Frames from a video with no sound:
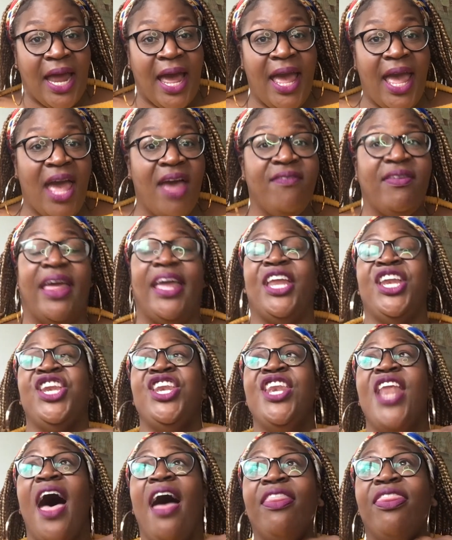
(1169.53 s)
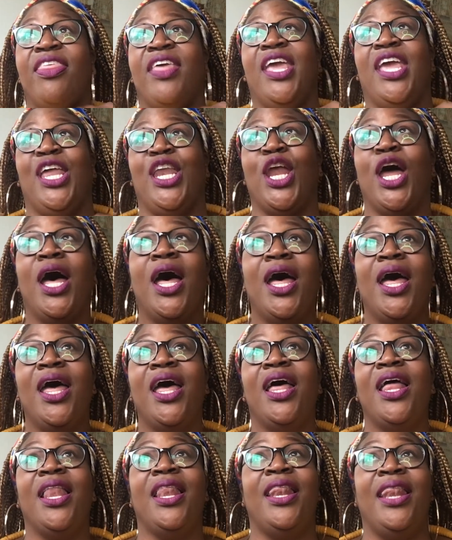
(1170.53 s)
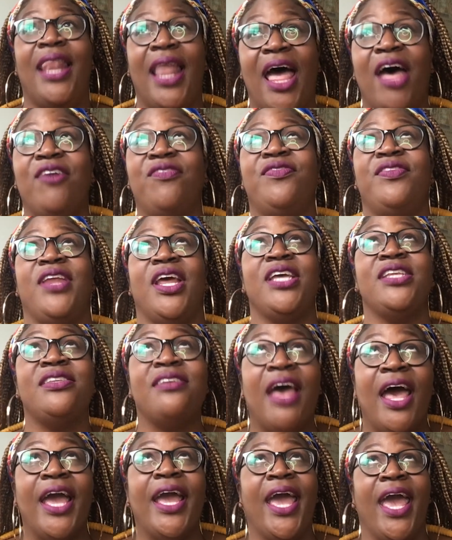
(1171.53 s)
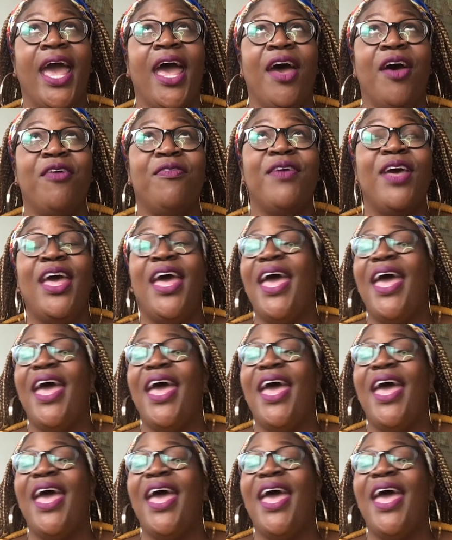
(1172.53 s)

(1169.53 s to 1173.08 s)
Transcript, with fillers: I have like nothing left to give.